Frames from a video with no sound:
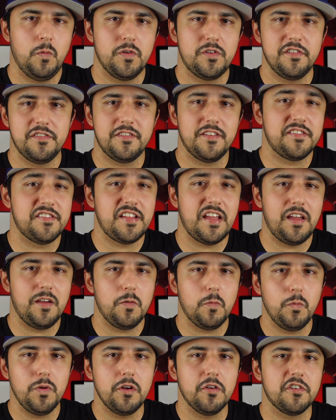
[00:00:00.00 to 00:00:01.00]
which is to say
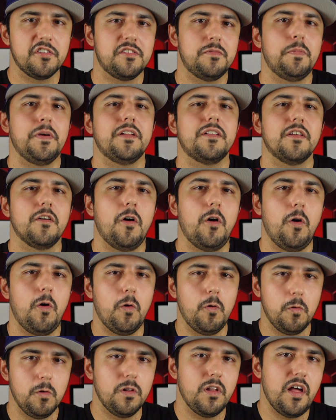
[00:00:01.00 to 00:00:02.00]
we don't expect a
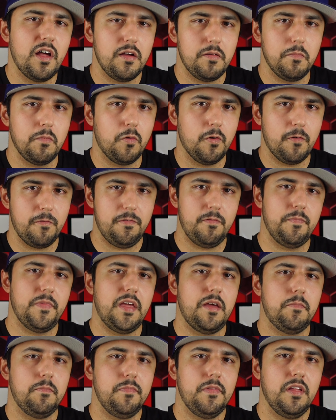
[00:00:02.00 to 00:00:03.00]
whole lot more from
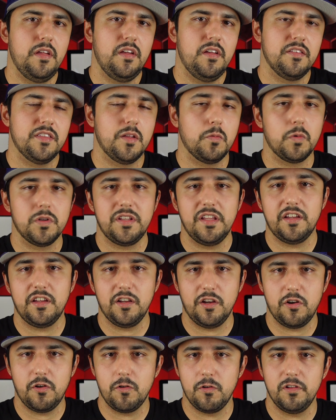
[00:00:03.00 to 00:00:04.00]
them than what they
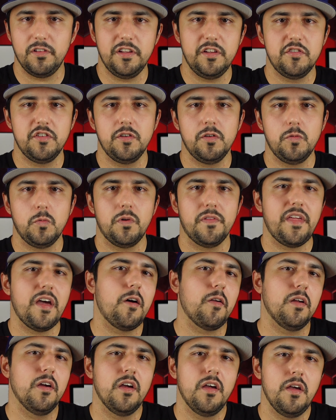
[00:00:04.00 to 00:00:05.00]
can currently do
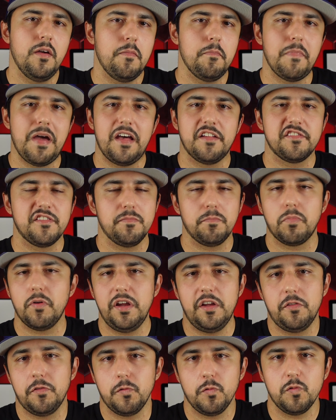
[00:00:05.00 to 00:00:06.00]
without massive
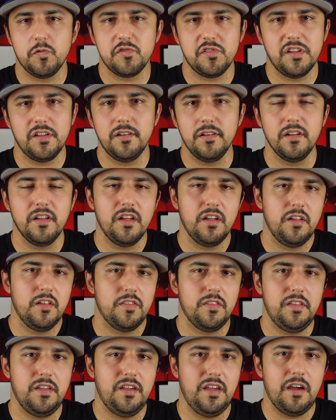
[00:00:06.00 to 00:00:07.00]
breakthroughs in
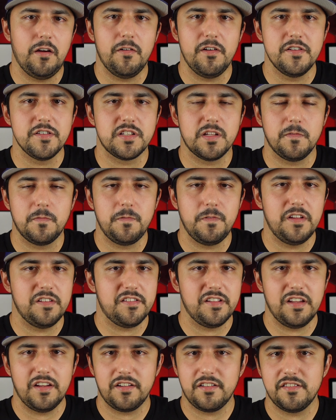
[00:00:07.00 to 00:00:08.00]
the areas of
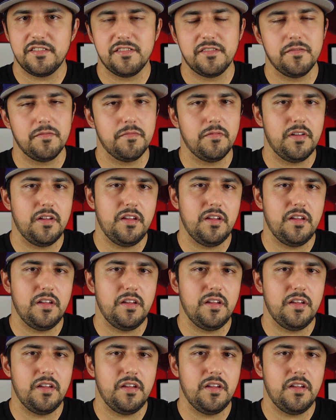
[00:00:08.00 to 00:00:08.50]
physics,